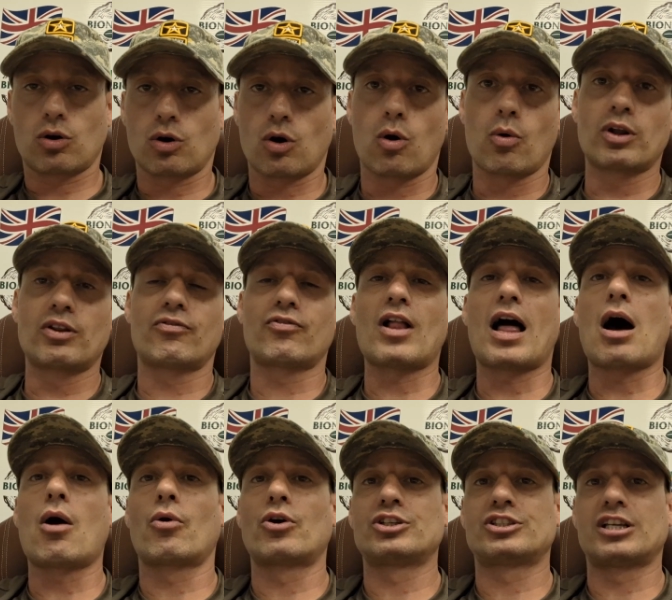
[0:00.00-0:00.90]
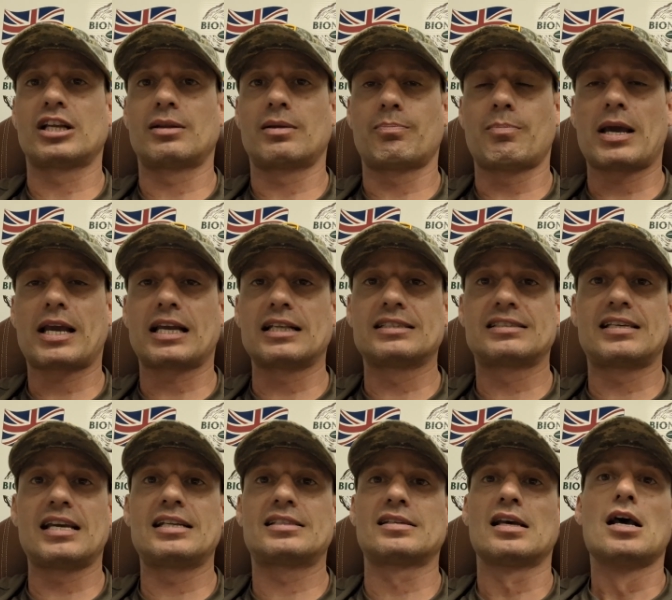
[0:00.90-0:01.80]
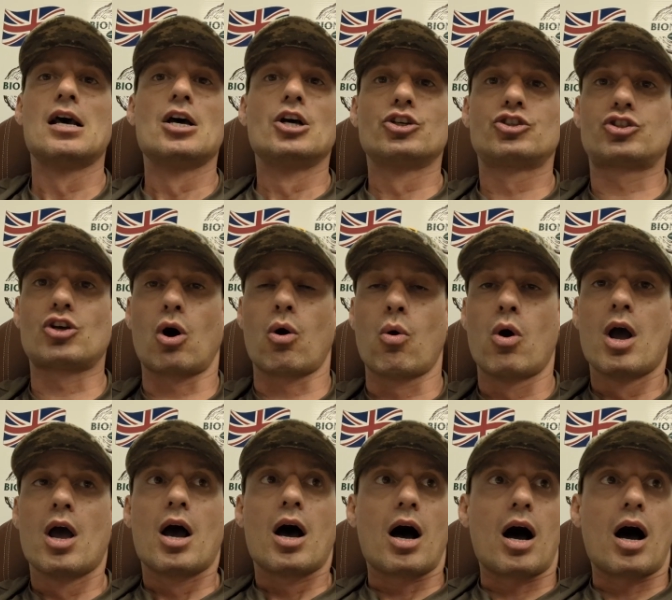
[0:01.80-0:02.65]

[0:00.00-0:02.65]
growing flowers and making seeds. So